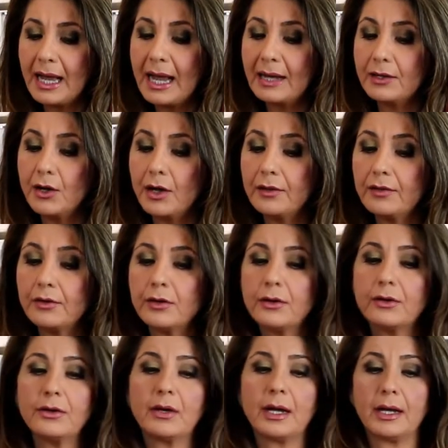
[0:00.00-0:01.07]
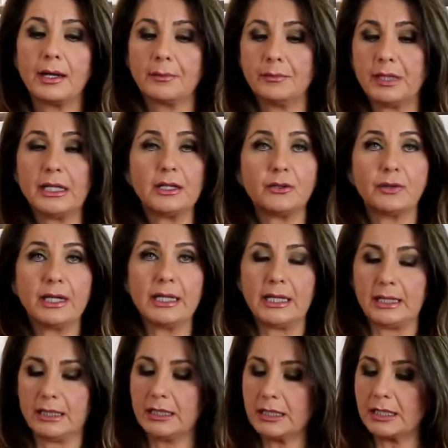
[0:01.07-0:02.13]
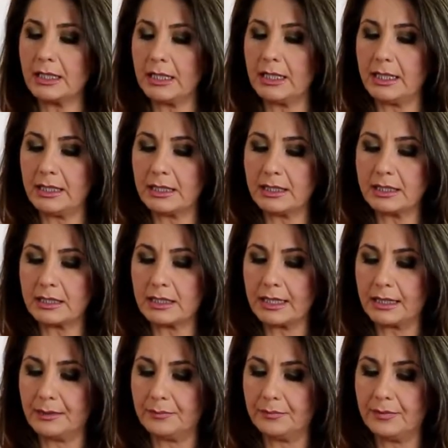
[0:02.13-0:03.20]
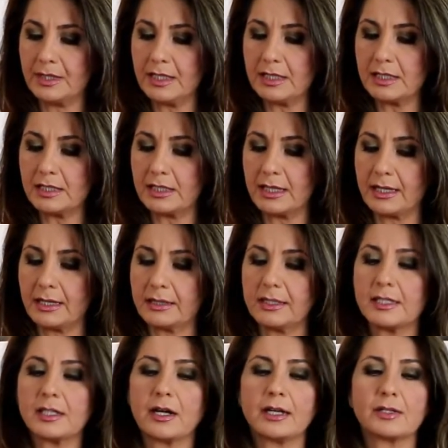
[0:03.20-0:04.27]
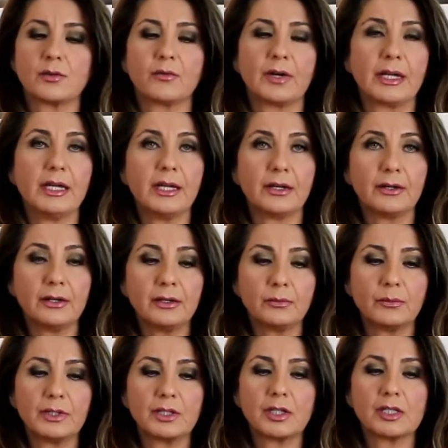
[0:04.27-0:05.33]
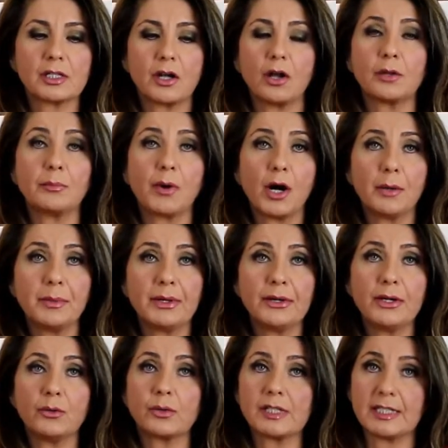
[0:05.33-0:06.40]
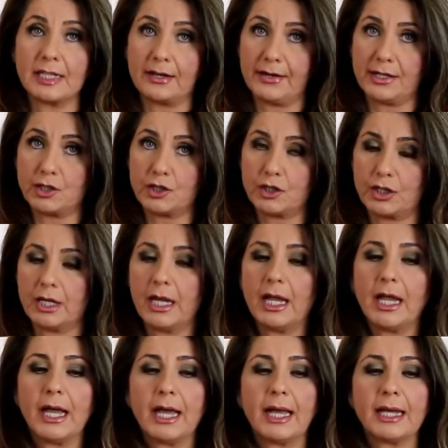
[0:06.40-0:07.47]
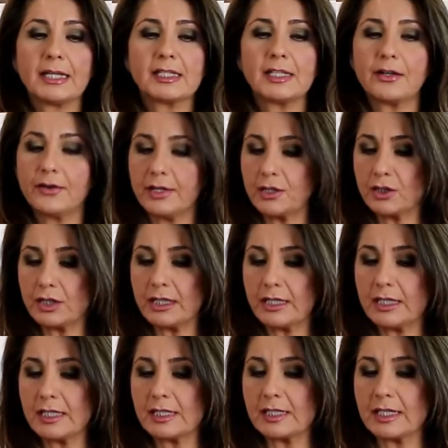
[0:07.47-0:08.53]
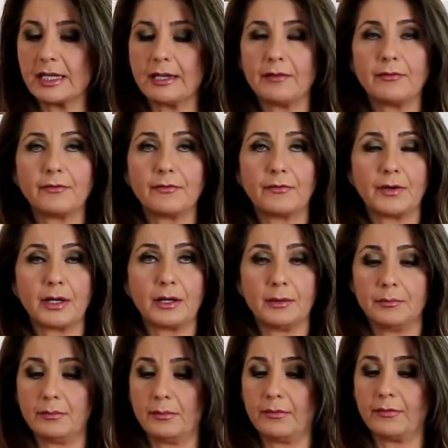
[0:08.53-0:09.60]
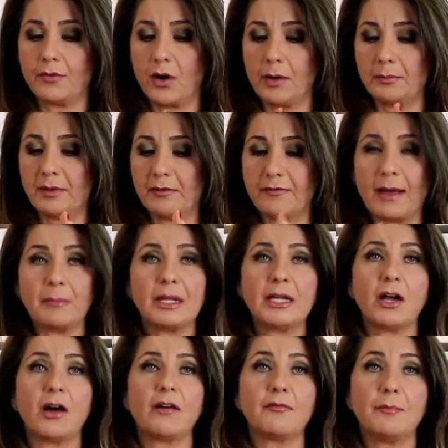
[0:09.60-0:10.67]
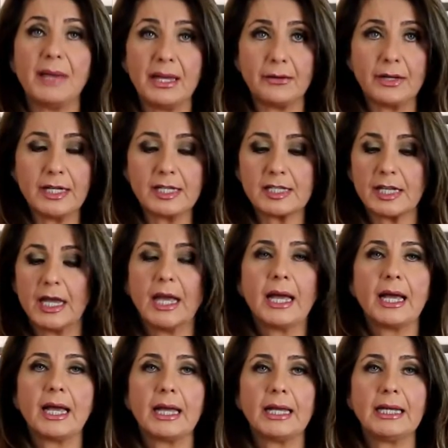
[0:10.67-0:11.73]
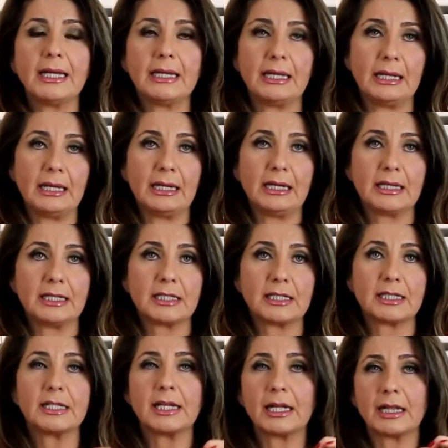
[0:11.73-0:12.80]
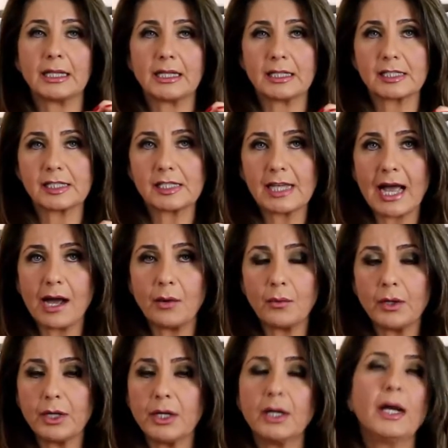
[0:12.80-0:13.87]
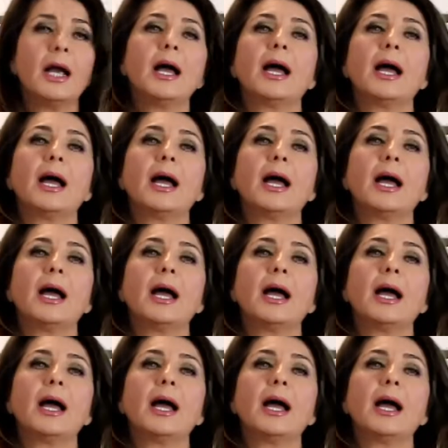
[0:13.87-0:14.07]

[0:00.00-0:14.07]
Another ingredient is these guys over here, which is called barberry or zereshk. Zereshk is from the family of berries. It is a little sour.